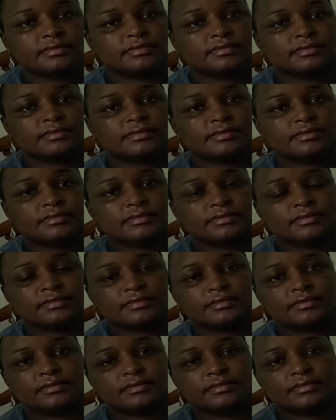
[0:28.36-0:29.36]

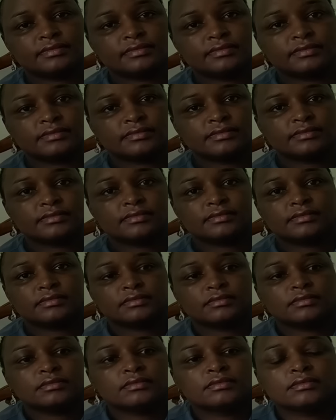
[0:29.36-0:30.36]

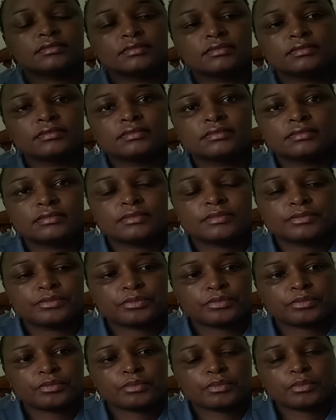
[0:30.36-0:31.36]

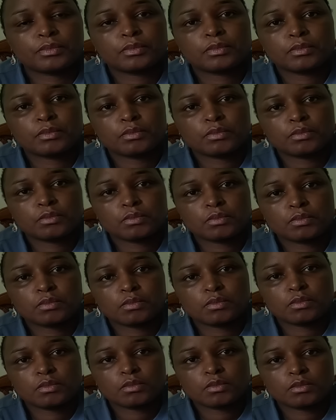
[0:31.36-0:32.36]

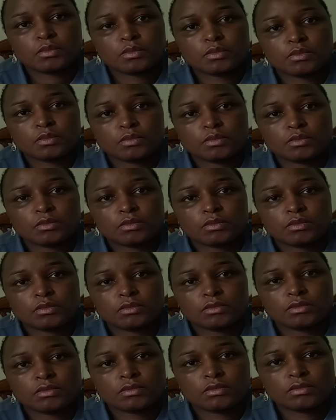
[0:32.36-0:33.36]

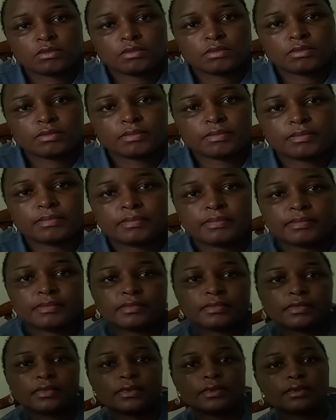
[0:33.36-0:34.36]

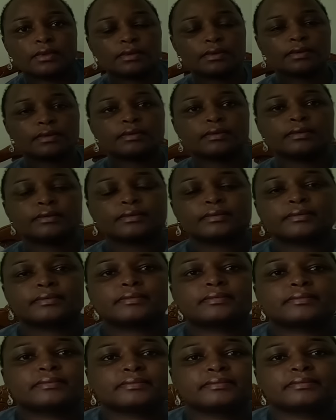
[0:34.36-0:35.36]

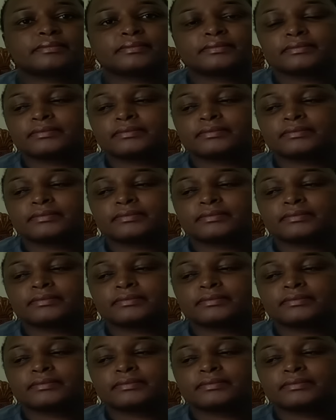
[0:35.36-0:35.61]
[no speech]